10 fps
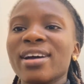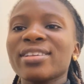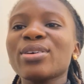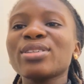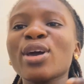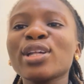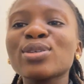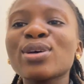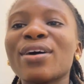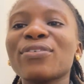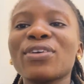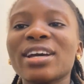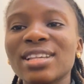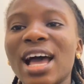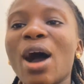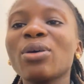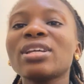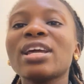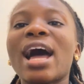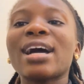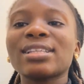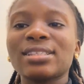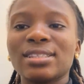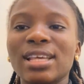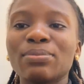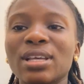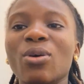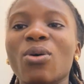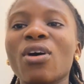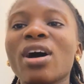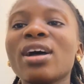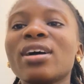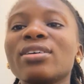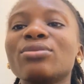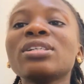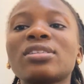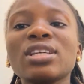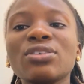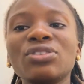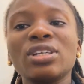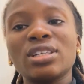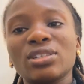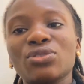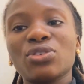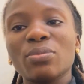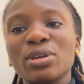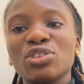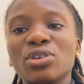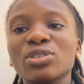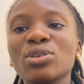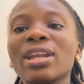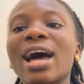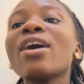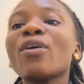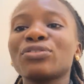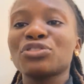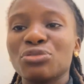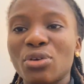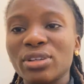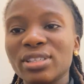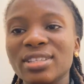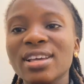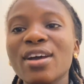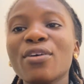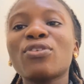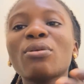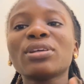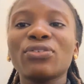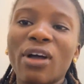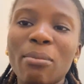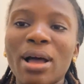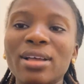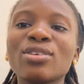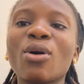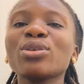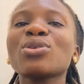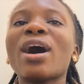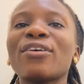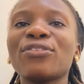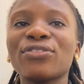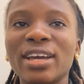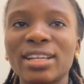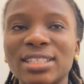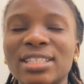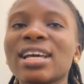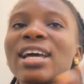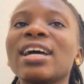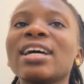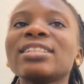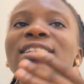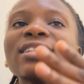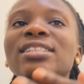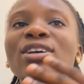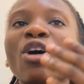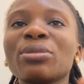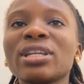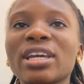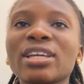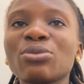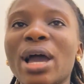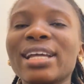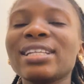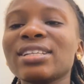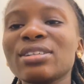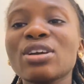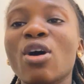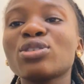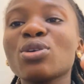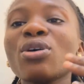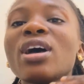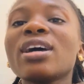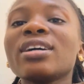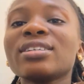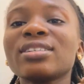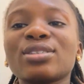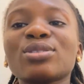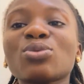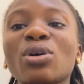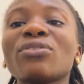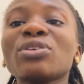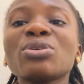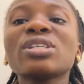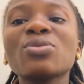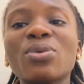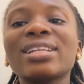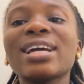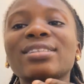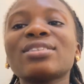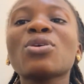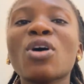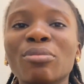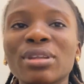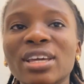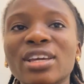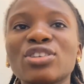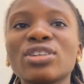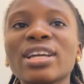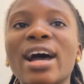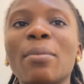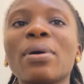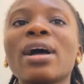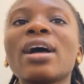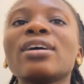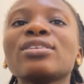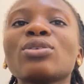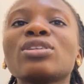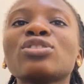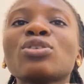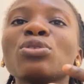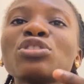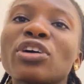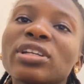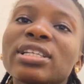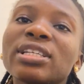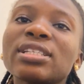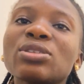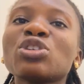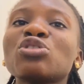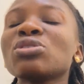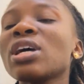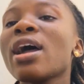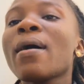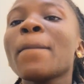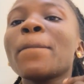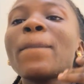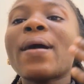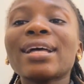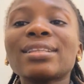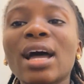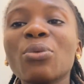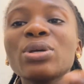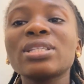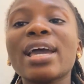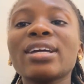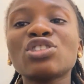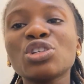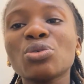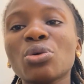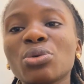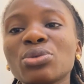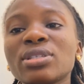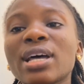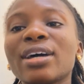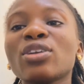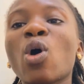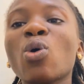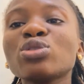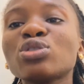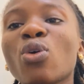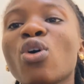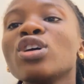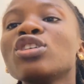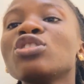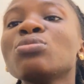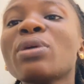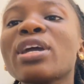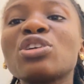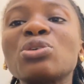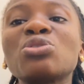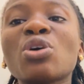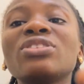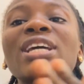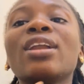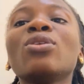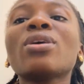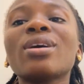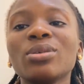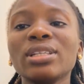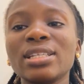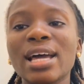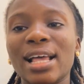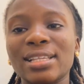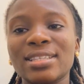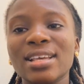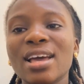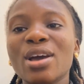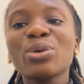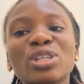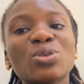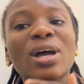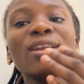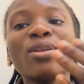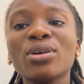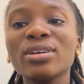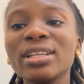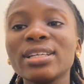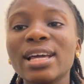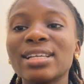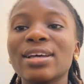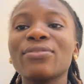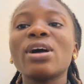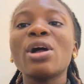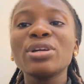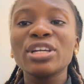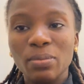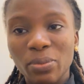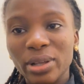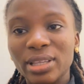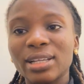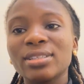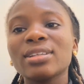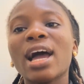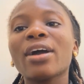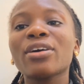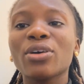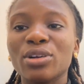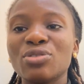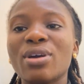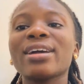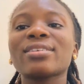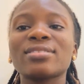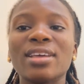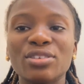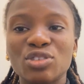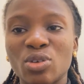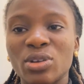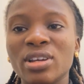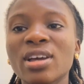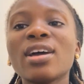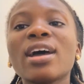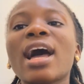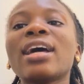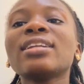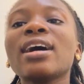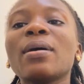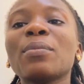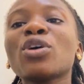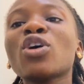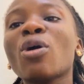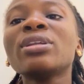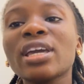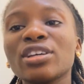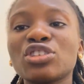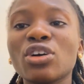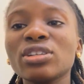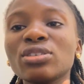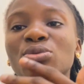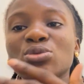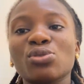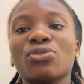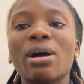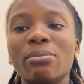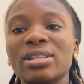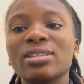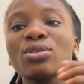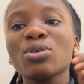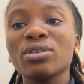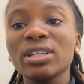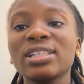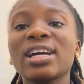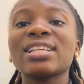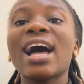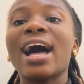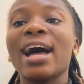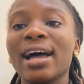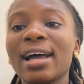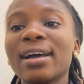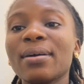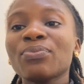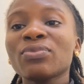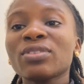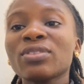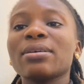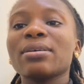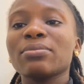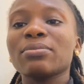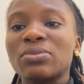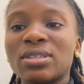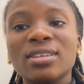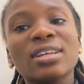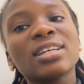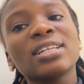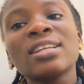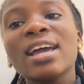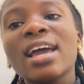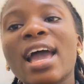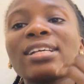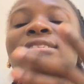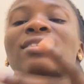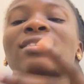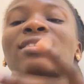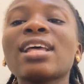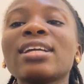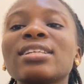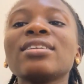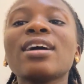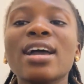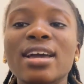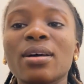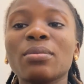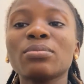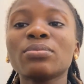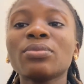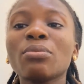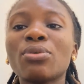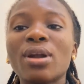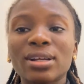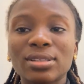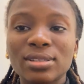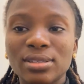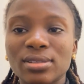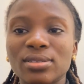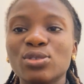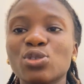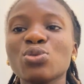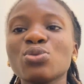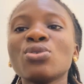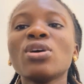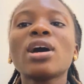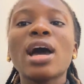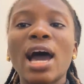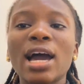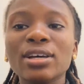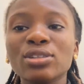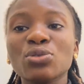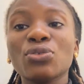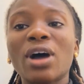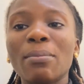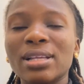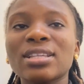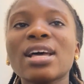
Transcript: So it's going to affect how they accept or receive the information. So lack of trust from the farmers also affects this communication. Also is one of the reasons why there are still communication gap. So the solution is we should partner with NGOs and also make use of their local leaders, which is why local leaders are very important in agricultural extension and communication to farmers. Local leaders are gems in extending practices to farmers.